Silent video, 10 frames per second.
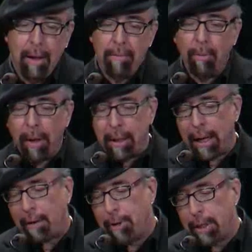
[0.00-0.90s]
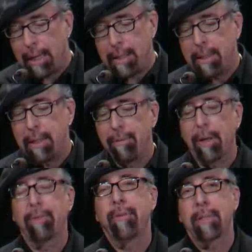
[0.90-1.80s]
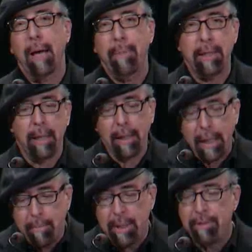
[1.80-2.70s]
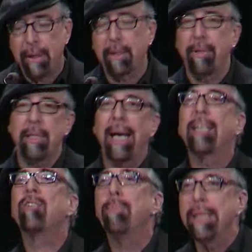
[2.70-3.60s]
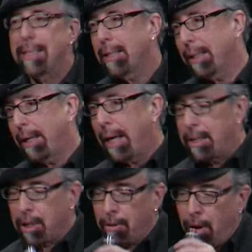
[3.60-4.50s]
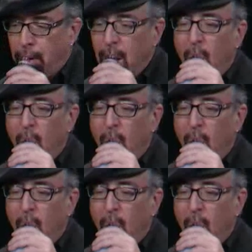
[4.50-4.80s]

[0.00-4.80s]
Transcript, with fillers: For one thing, I realize it's difficult for skeptics to claim these victories explicitly as our own.